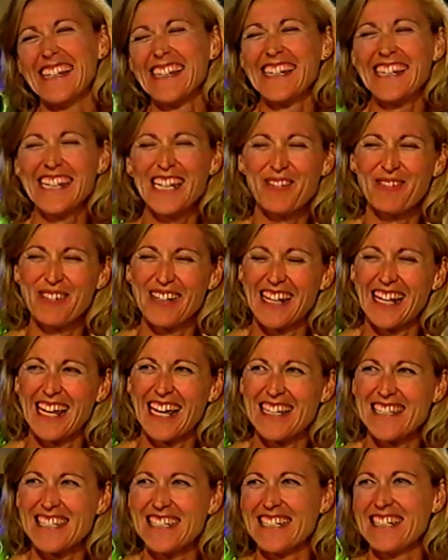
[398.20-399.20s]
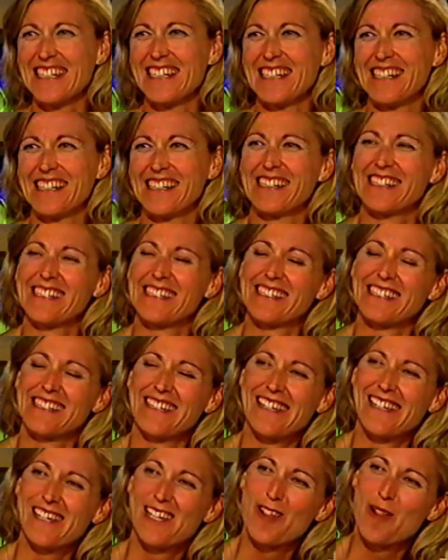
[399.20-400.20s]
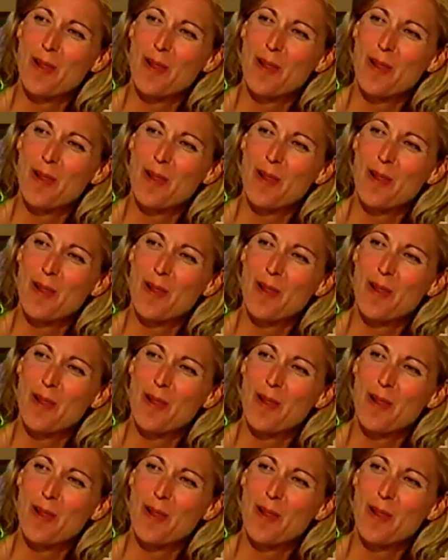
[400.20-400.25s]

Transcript: train. Get a bit lazy. Oh, we are talking to